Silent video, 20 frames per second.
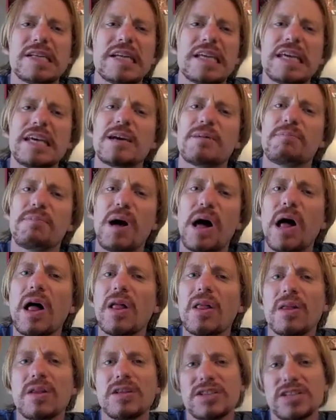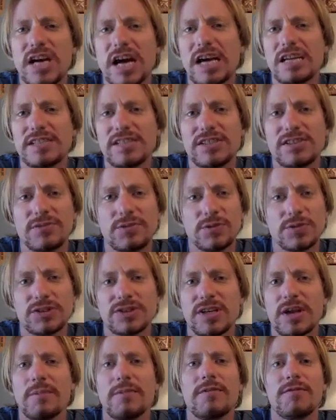and he apologizes for
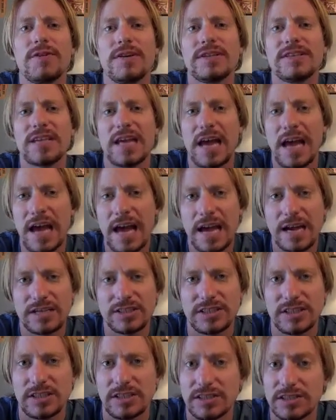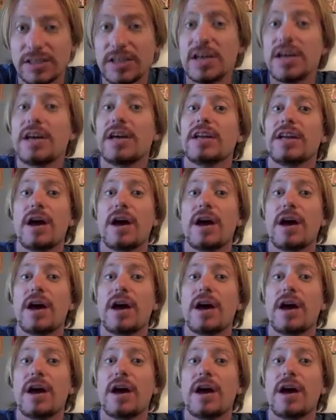some of his actions.